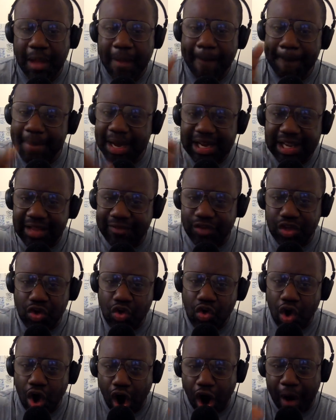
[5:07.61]
Many of
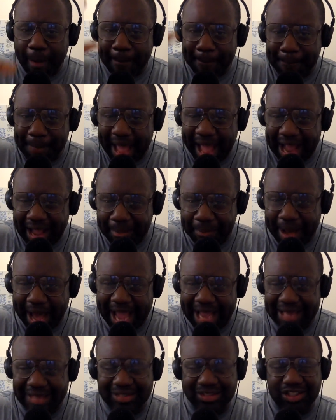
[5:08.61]
you are
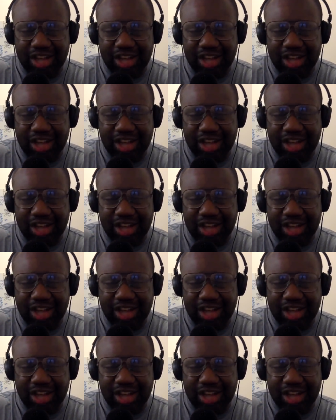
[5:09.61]
backbiting,